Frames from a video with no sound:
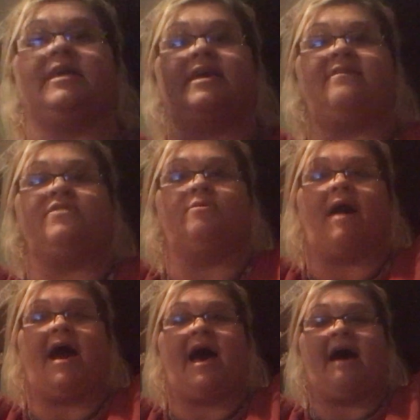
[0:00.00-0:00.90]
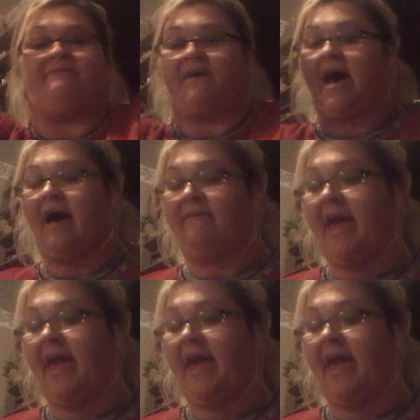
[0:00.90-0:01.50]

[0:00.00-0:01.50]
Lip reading: Give you a high five,